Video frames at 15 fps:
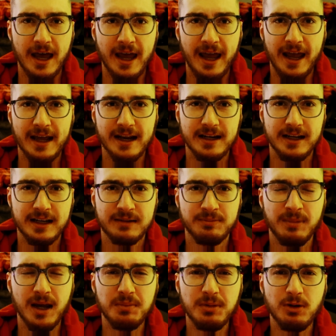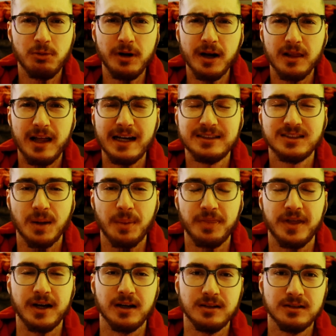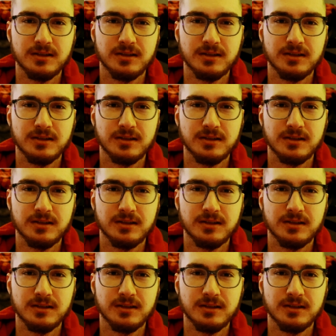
And it made me realize something.